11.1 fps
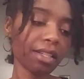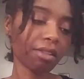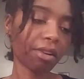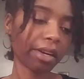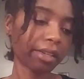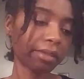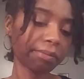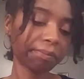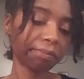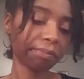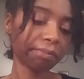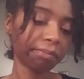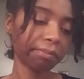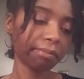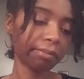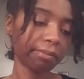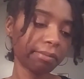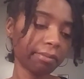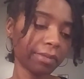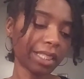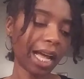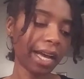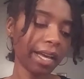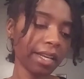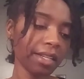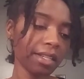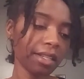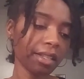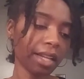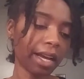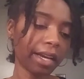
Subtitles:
started. Lying,